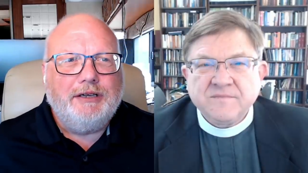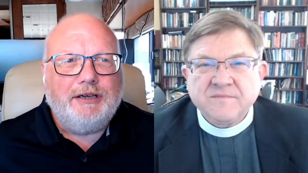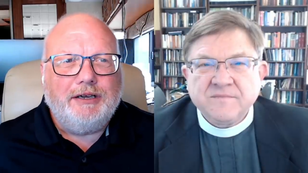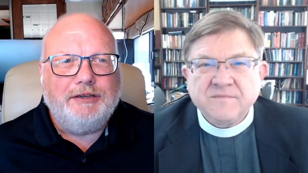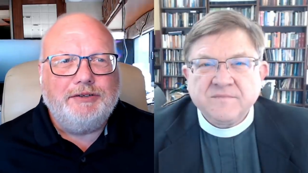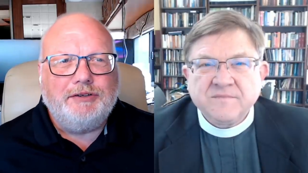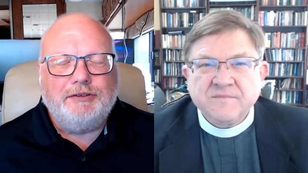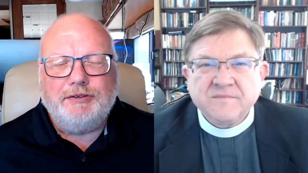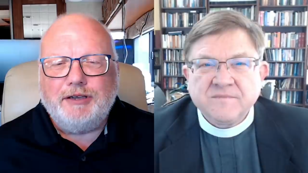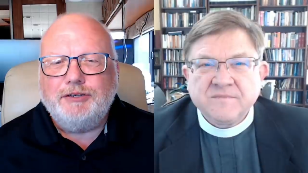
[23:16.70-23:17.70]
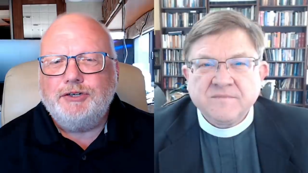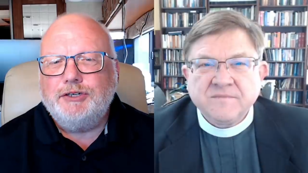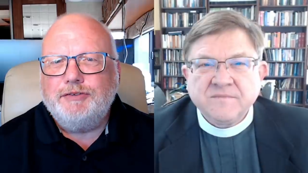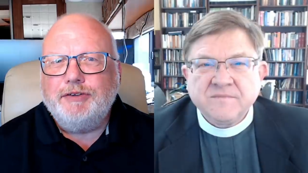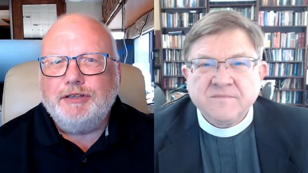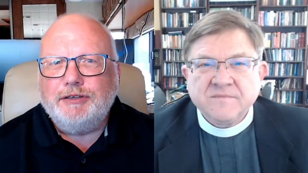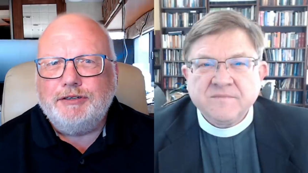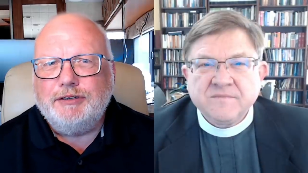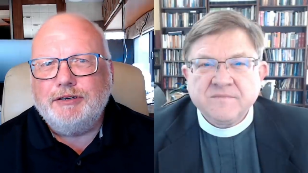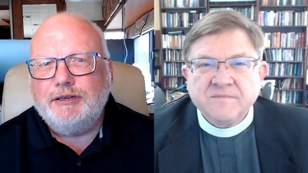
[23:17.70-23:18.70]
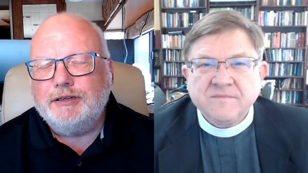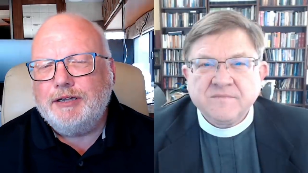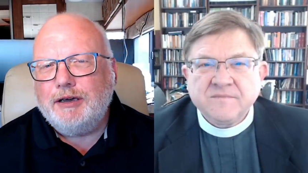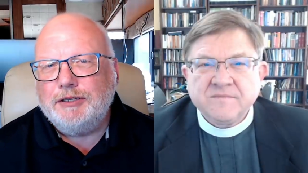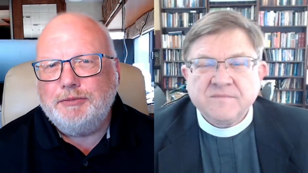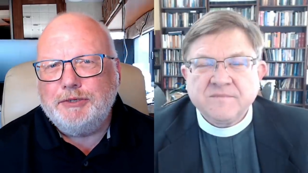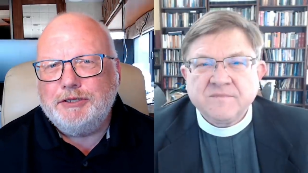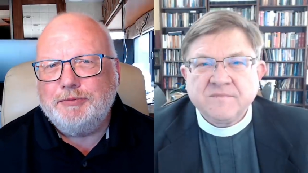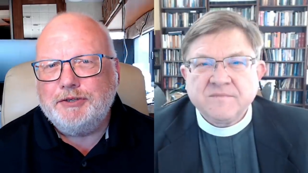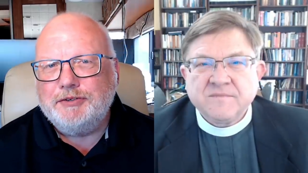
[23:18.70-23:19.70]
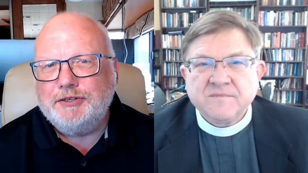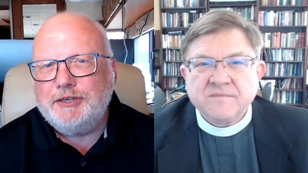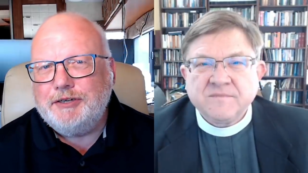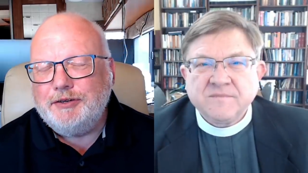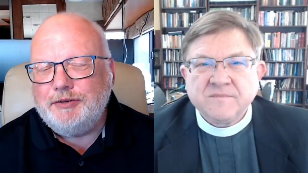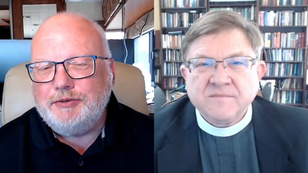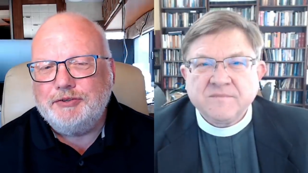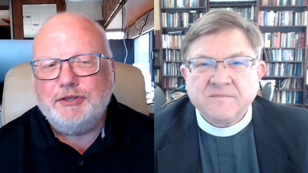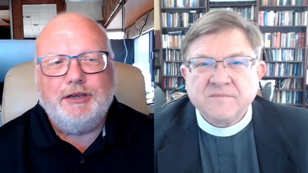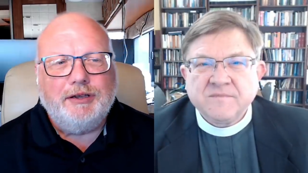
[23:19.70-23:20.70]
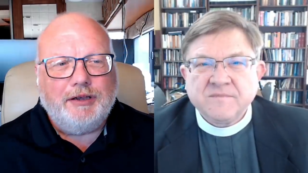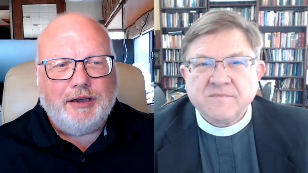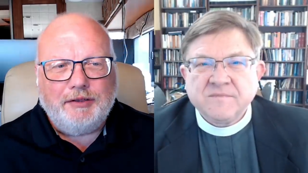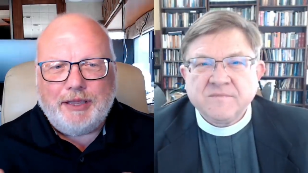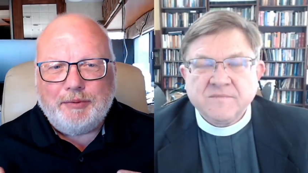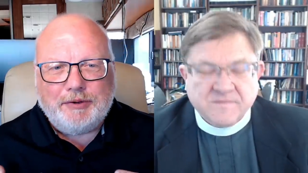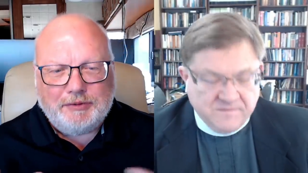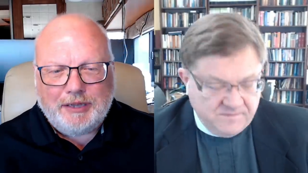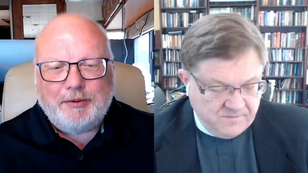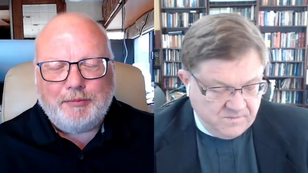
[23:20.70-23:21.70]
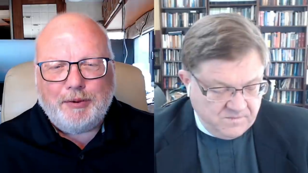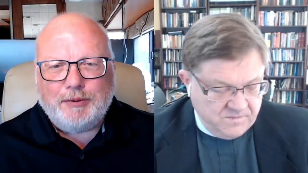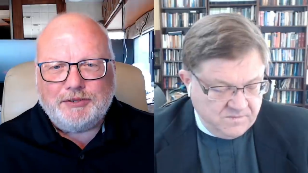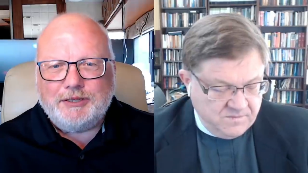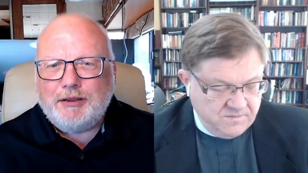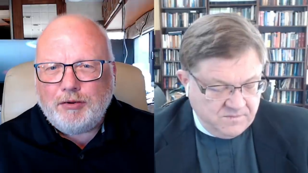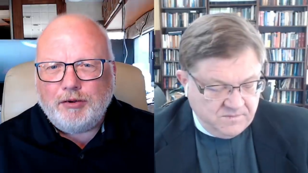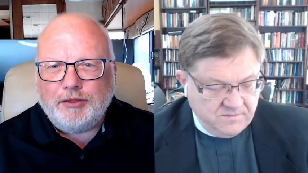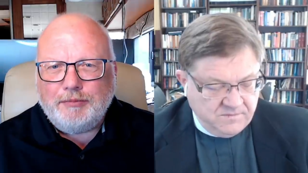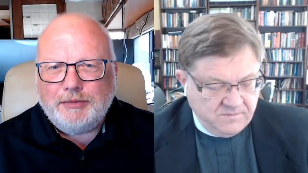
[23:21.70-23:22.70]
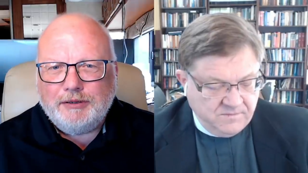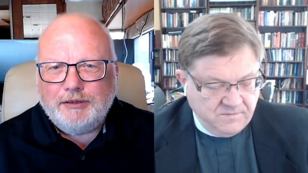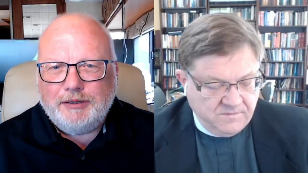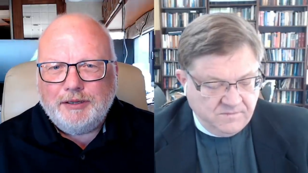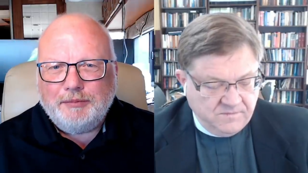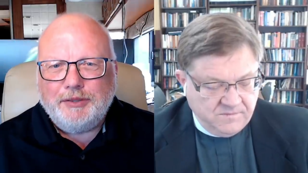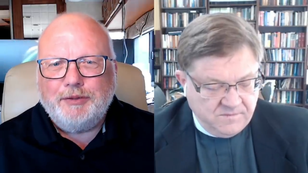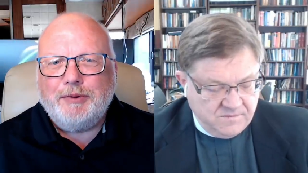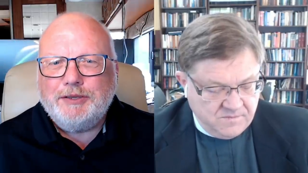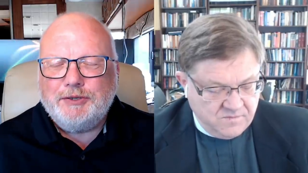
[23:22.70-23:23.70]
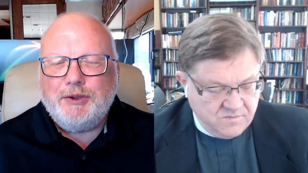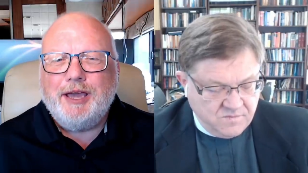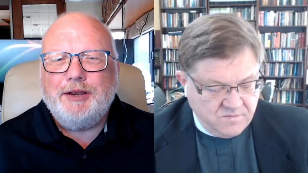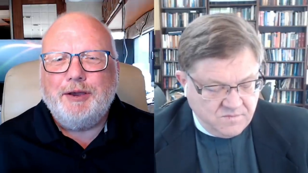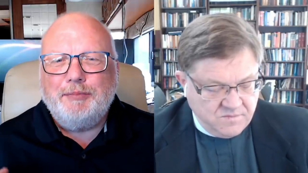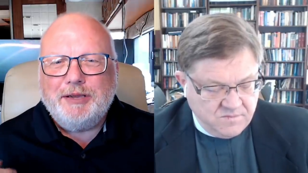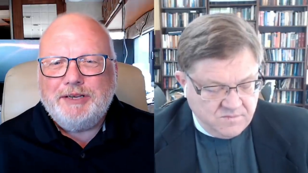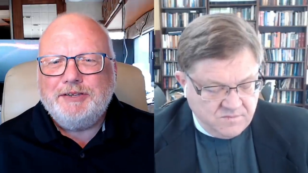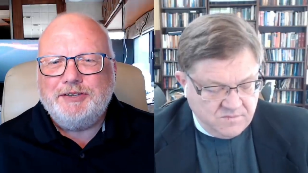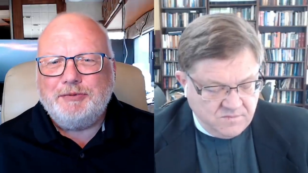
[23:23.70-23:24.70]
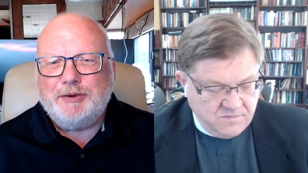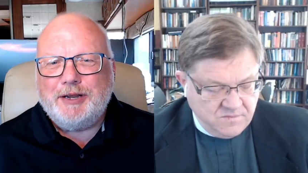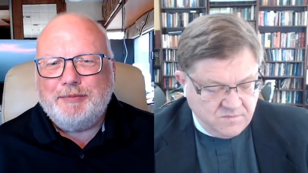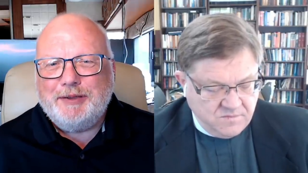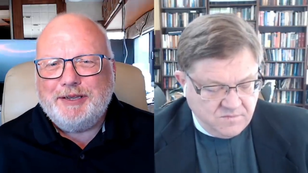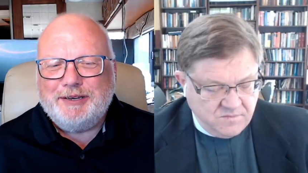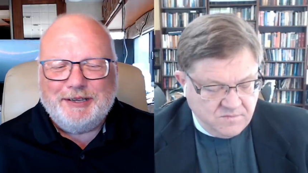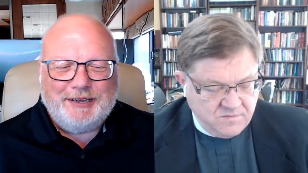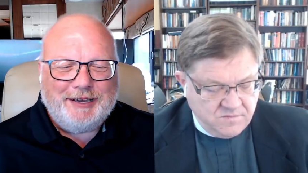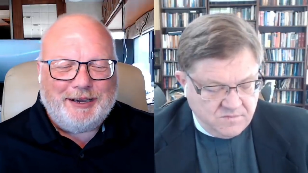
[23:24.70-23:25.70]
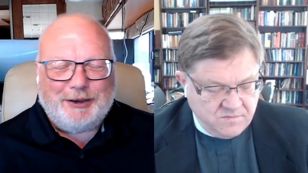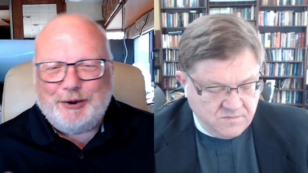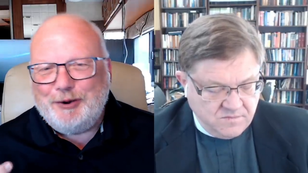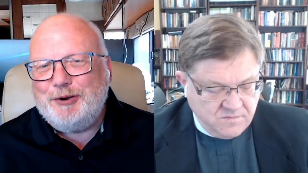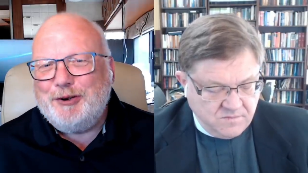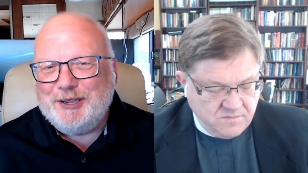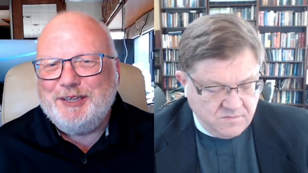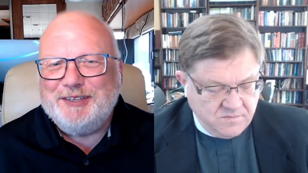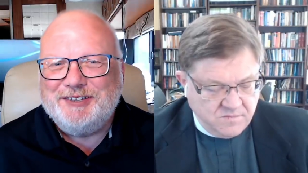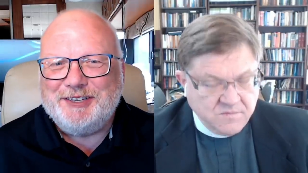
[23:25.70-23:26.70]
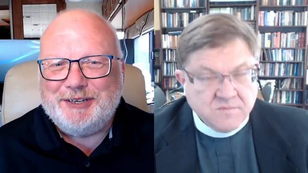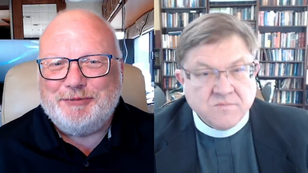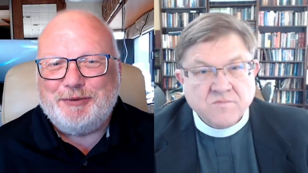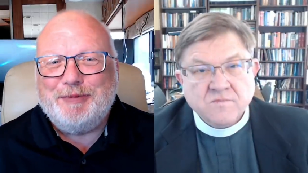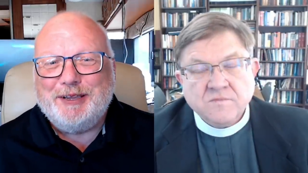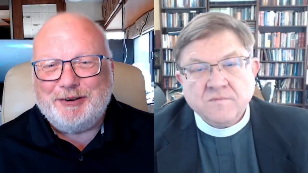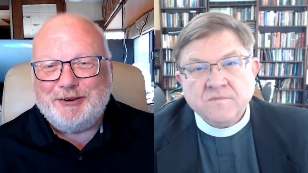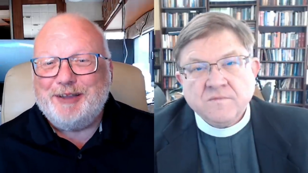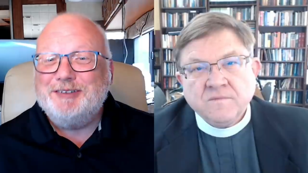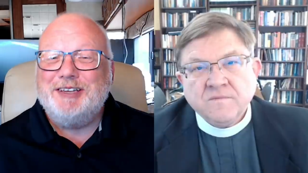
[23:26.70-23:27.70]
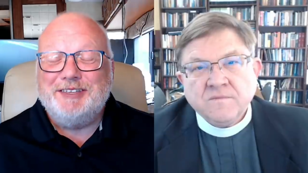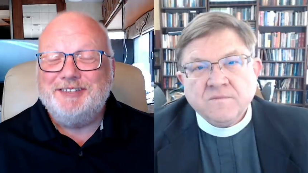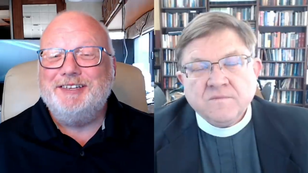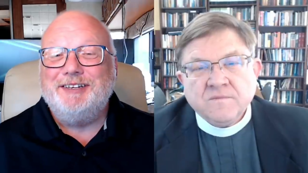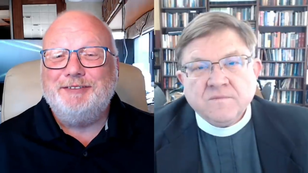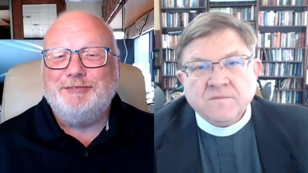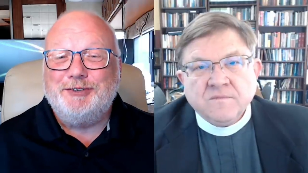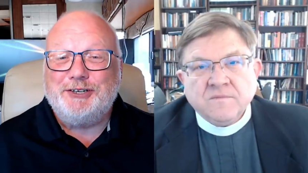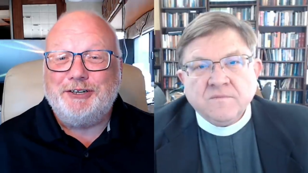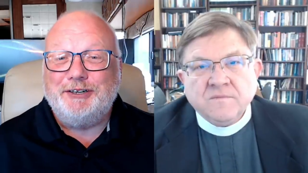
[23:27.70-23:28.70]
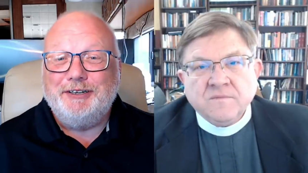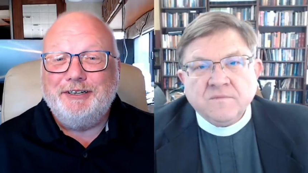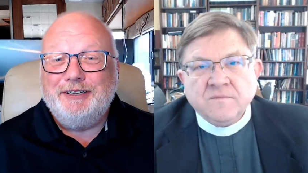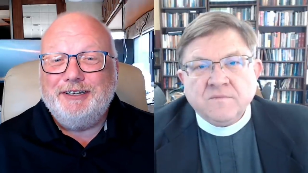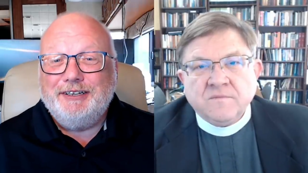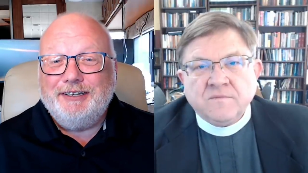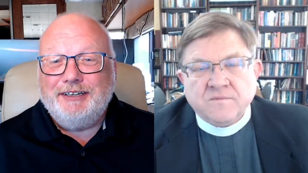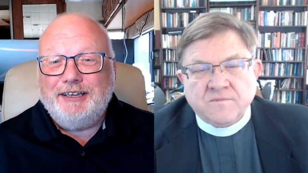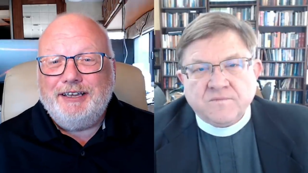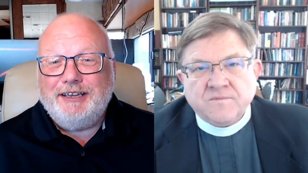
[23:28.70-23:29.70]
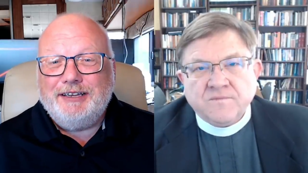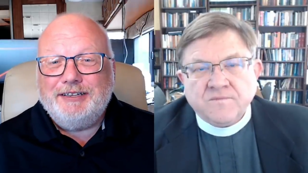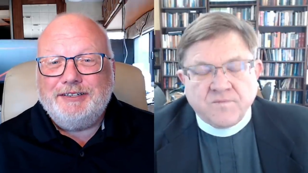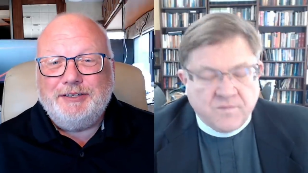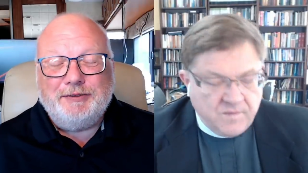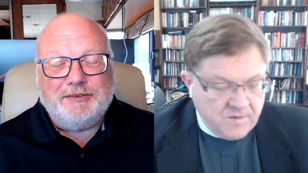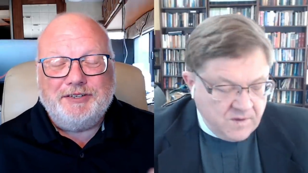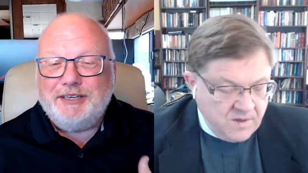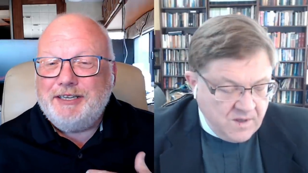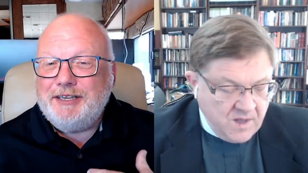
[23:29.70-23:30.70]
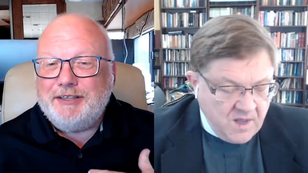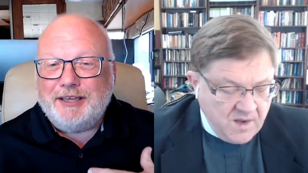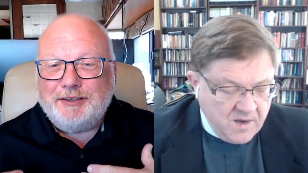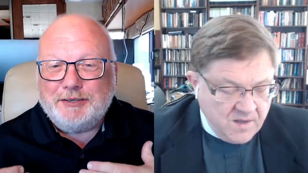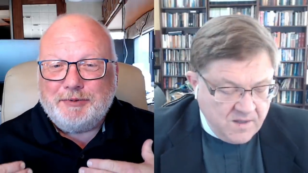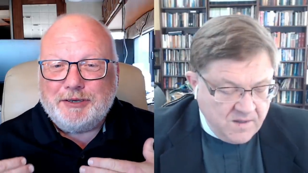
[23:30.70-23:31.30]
Speaker 1: uh, you certainly saw Church of England, uh, College of Bishops, and Synod News. Uh, they would they would post. Not all of them, but the ones who had opinions that were not being uh, heard in the Synod were being heard outside the Synod, for sure. And you don't see any of that. There's been a